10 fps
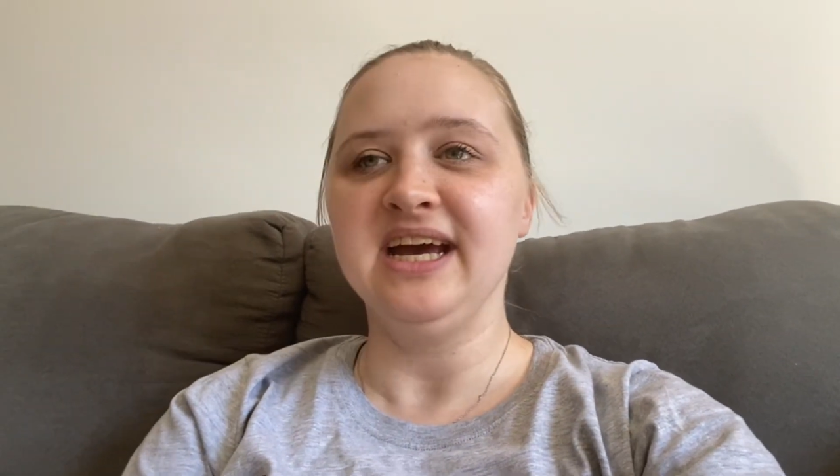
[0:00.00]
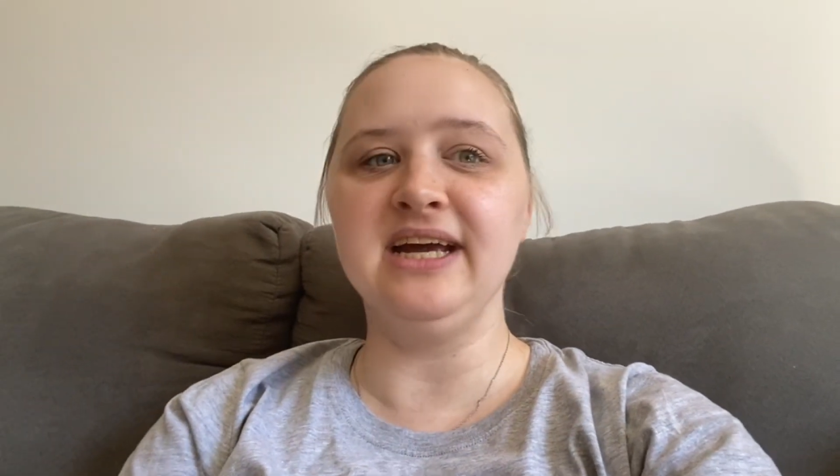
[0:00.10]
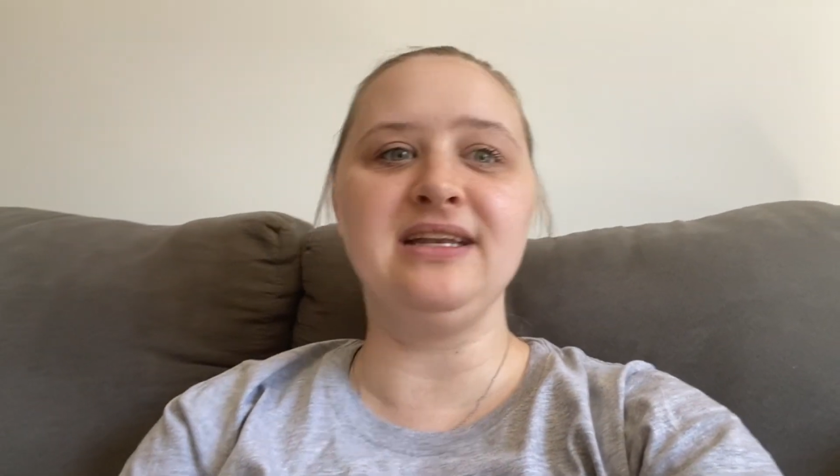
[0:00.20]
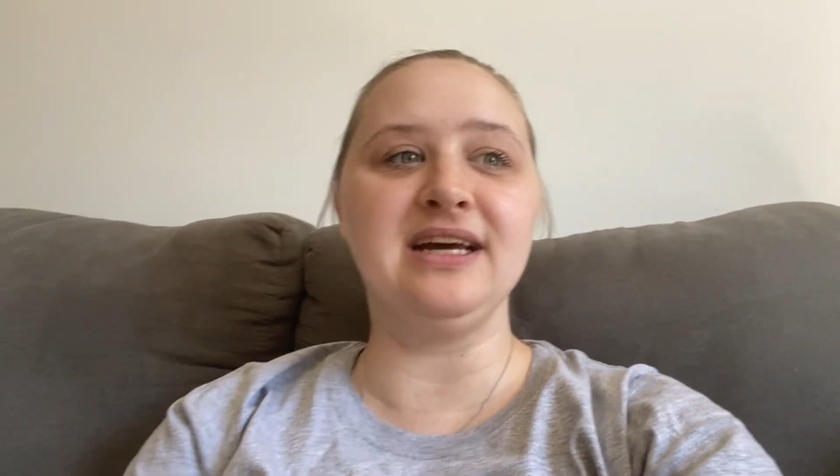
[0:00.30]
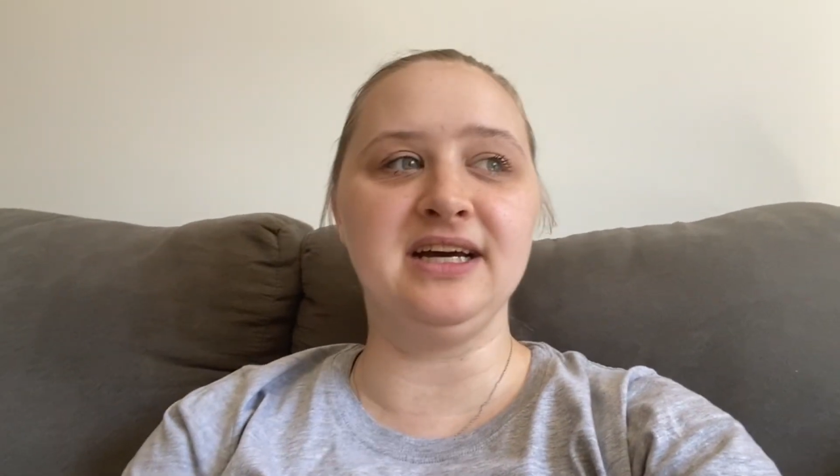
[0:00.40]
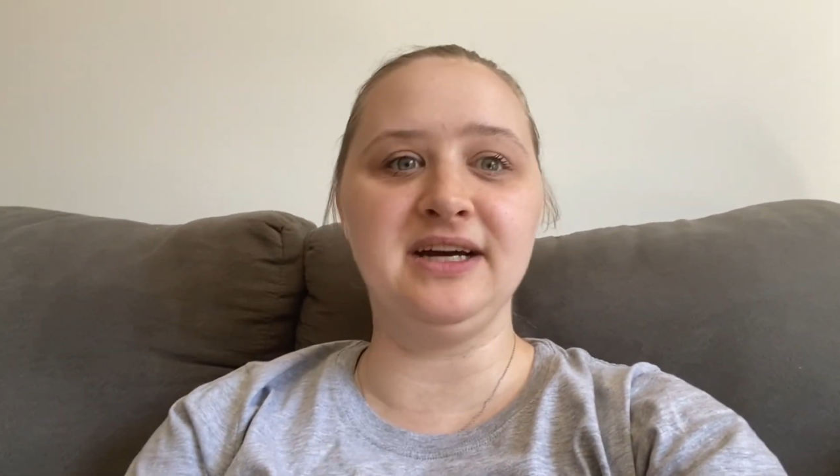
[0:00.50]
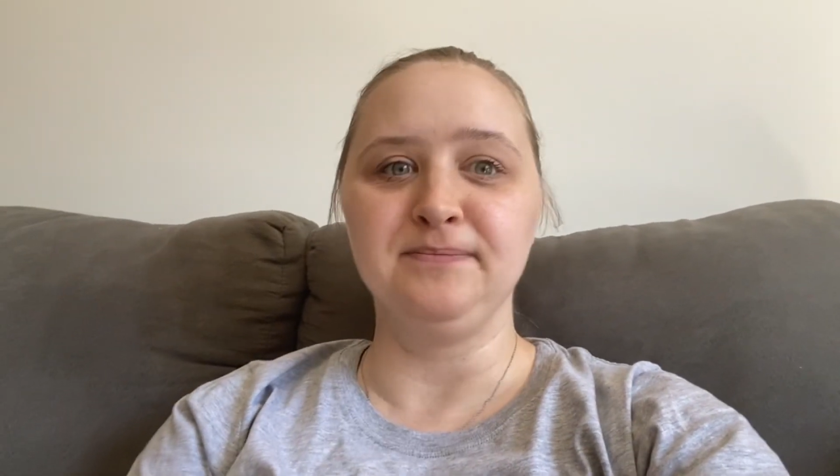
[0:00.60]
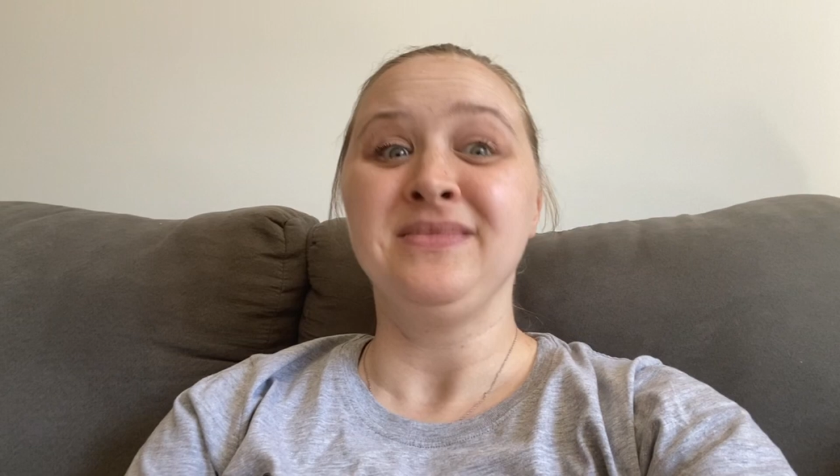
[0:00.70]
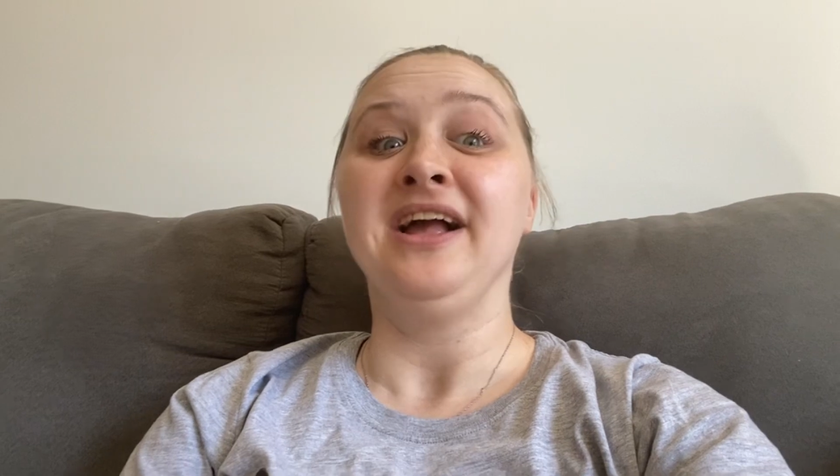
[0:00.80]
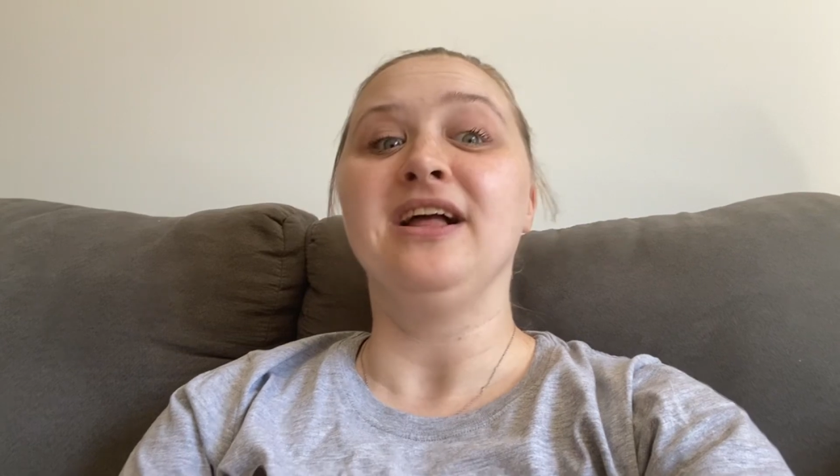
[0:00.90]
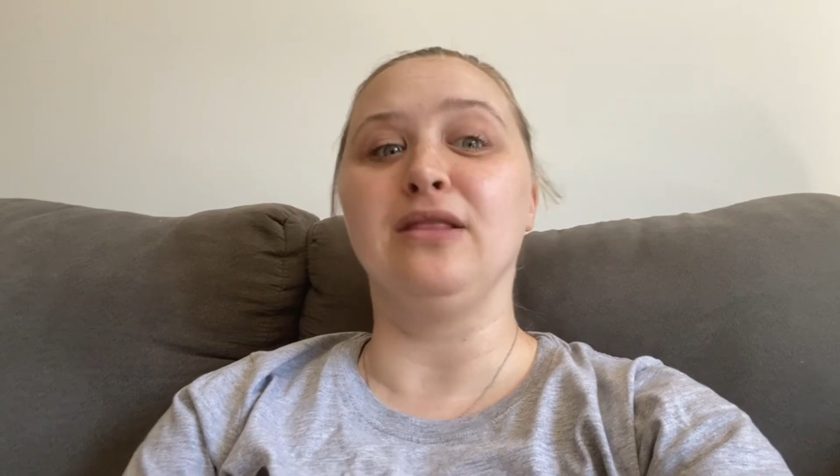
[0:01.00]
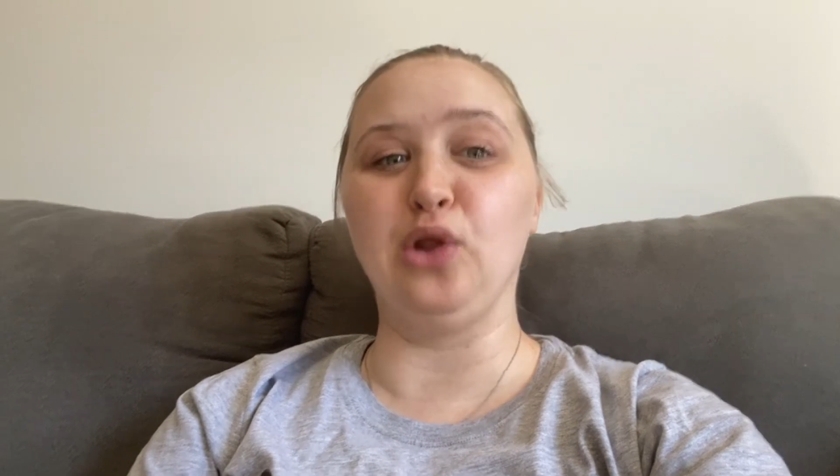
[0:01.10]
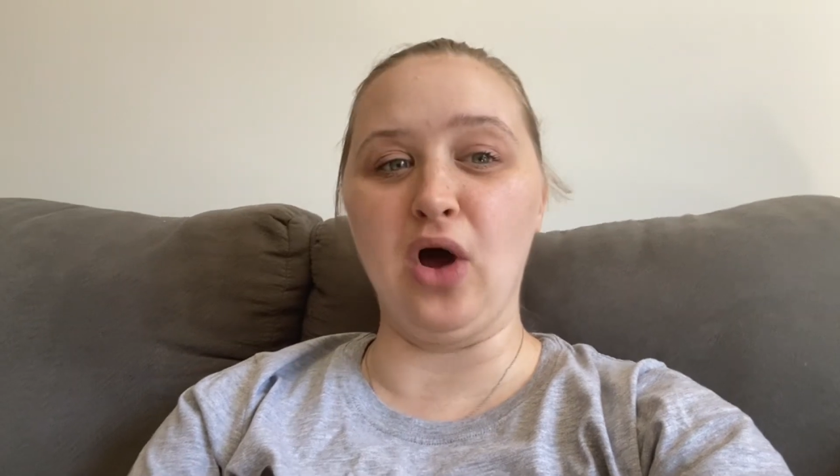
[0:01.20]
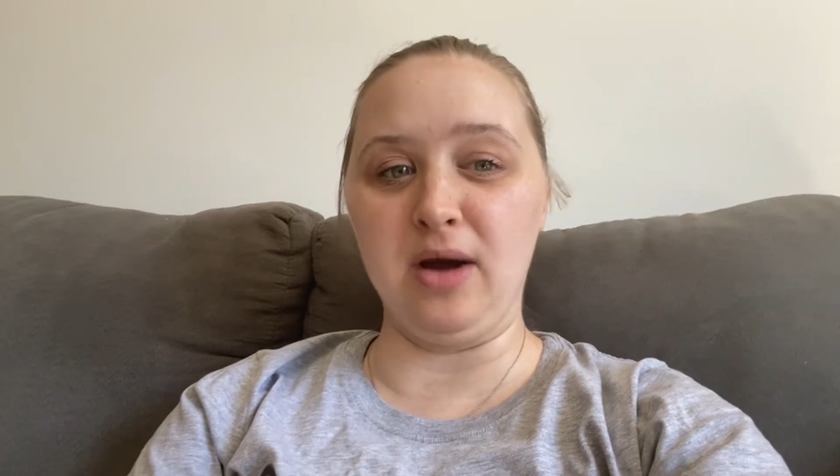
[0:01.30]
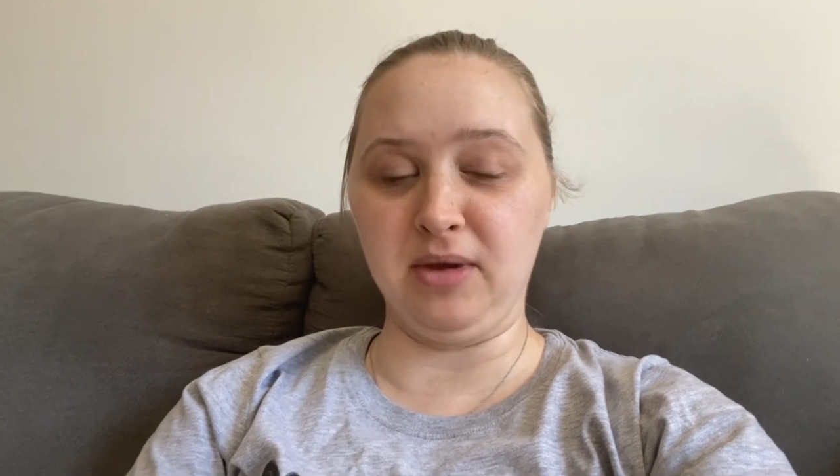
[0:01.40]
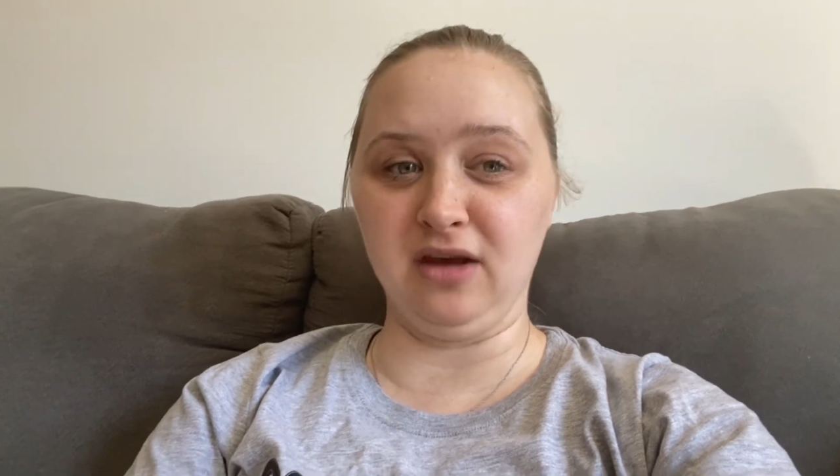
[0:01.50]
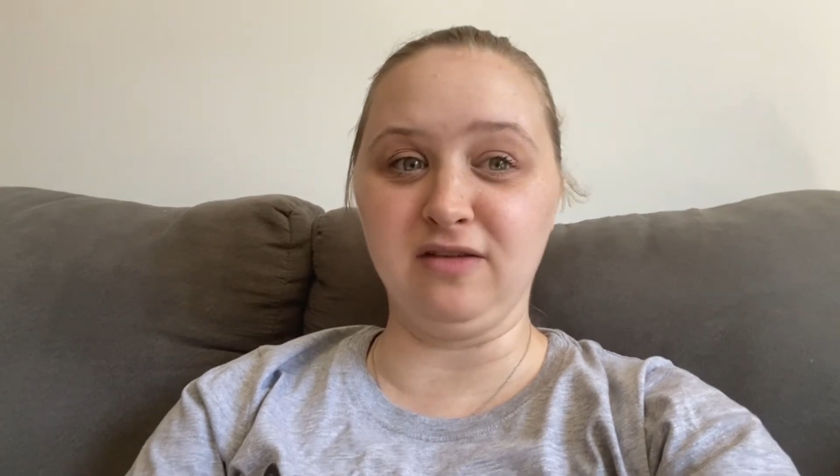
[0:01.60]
in the lobby.